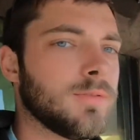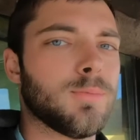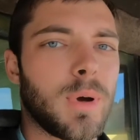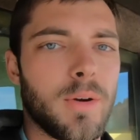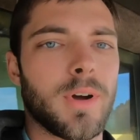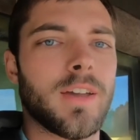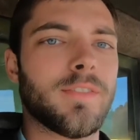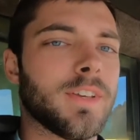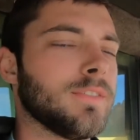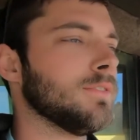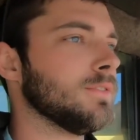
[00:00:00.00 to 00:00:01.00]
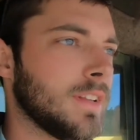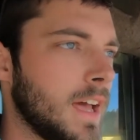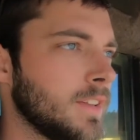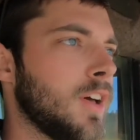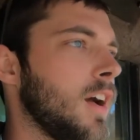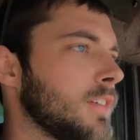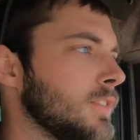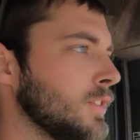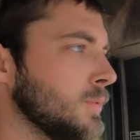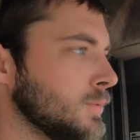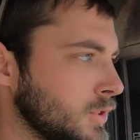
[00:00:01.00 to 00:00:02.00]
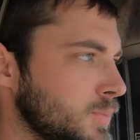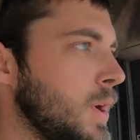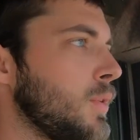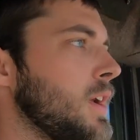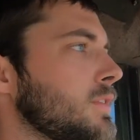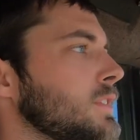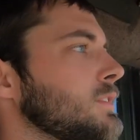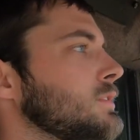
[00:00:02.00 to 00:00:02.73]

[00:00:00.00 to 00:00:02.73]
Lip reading: By waving. Not talking to them, just by waving.